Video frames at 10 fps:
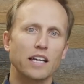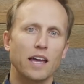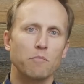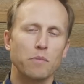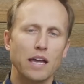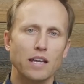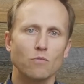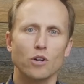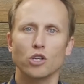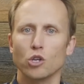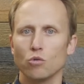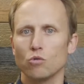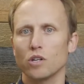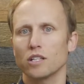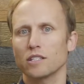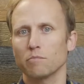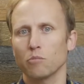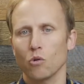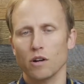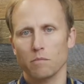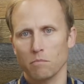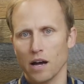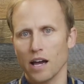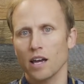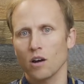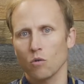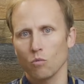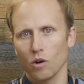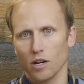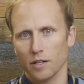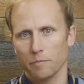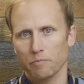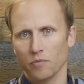campaign where you can support my work